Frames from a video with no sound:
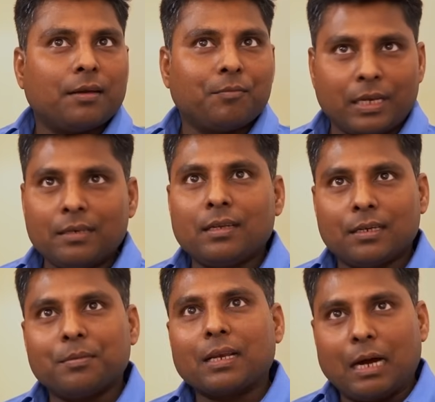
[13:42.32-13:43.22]
When
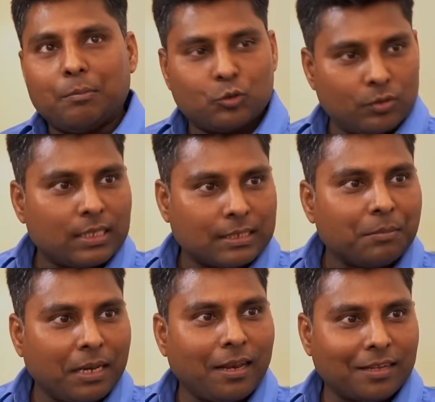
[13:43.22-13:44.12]
it will come to the
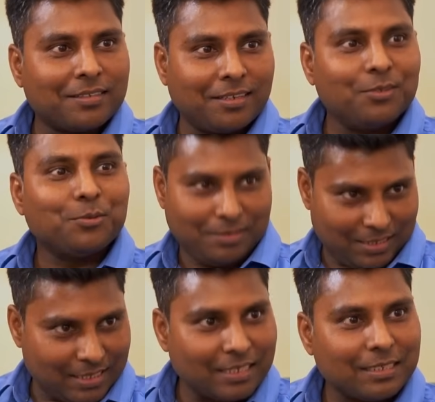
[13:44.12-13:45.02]
assembly election, you will
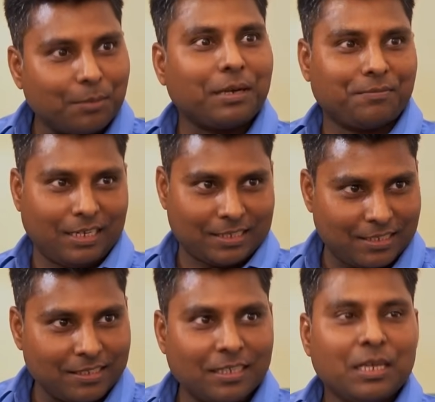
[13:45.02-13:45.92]
see some reflection.